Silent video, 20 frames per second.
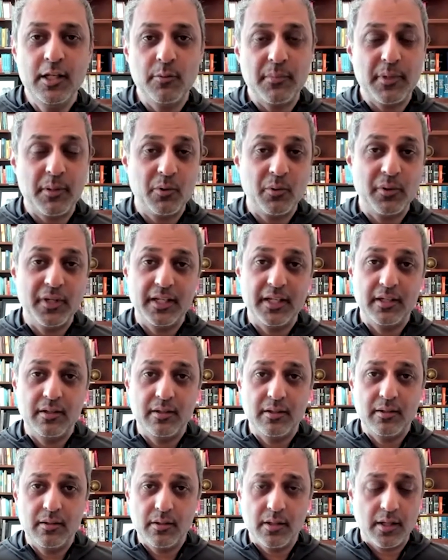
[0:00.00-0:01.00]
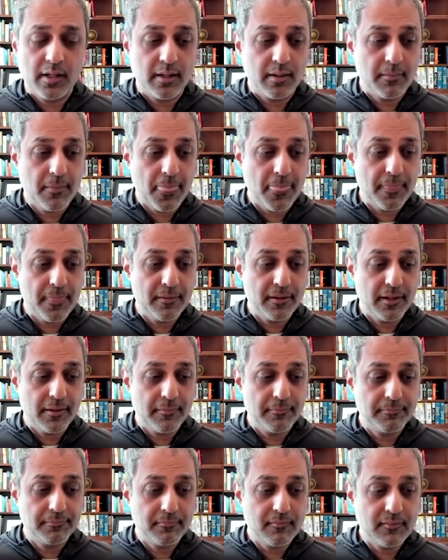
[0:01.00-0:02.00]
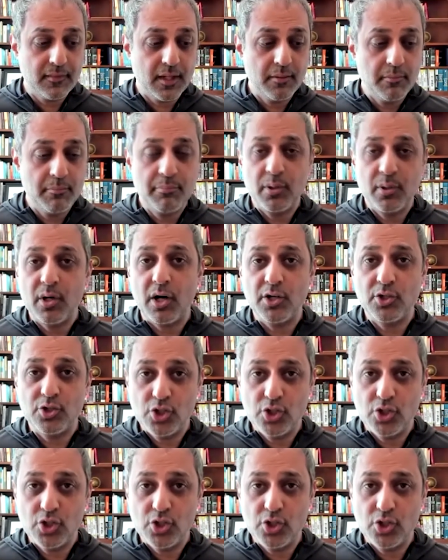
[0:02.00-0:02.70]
Maybe we put our